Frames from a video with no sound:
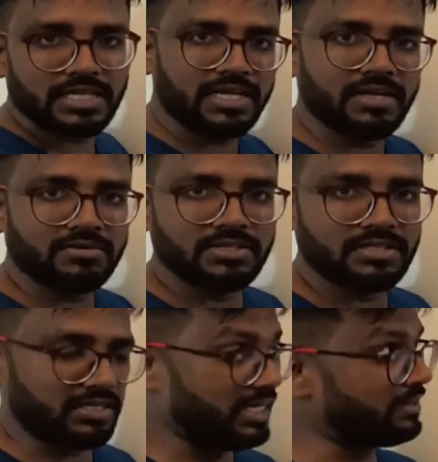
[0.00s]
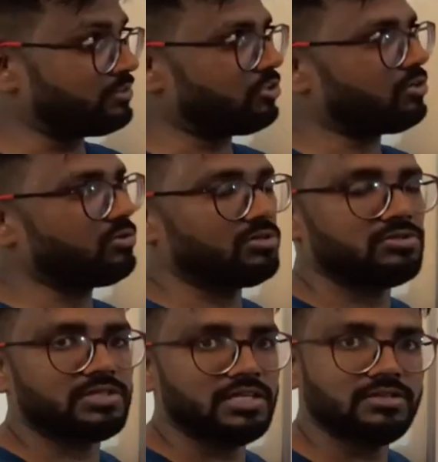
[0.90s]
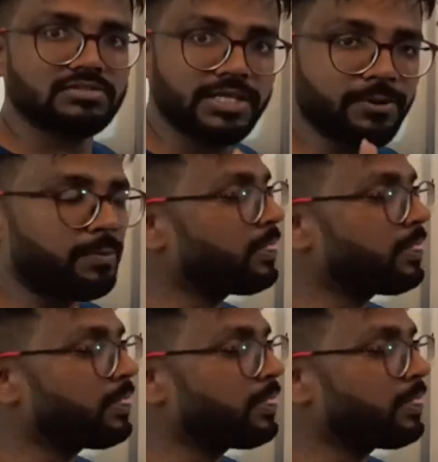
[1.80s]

I have done? I have not told you till now. There go.